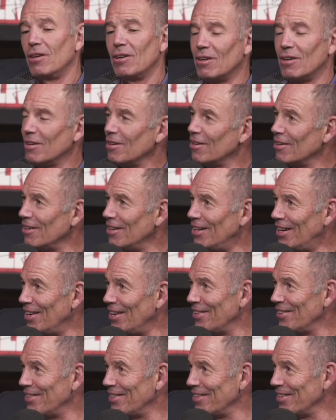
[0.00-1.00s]
uh,
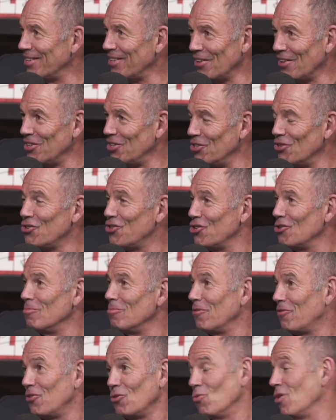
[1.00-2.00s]
on the, on the YouTube
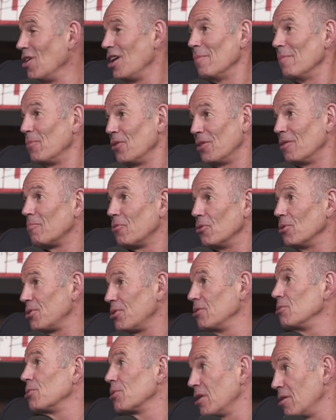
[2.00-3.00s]
if you want, but the
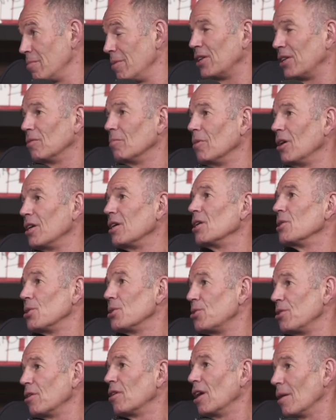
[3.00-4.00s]
person who's going to make the money is
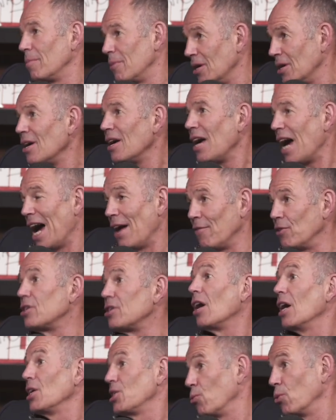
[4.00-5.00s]
Instagram
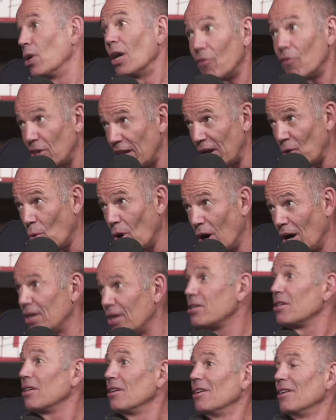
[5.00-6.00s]
advertising whatever they
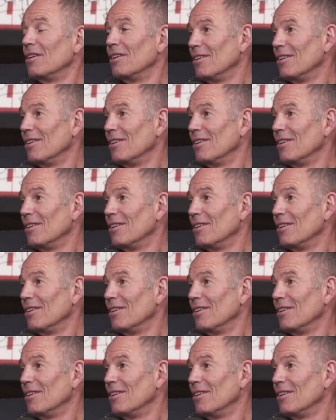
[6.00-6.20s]
want. Yeah.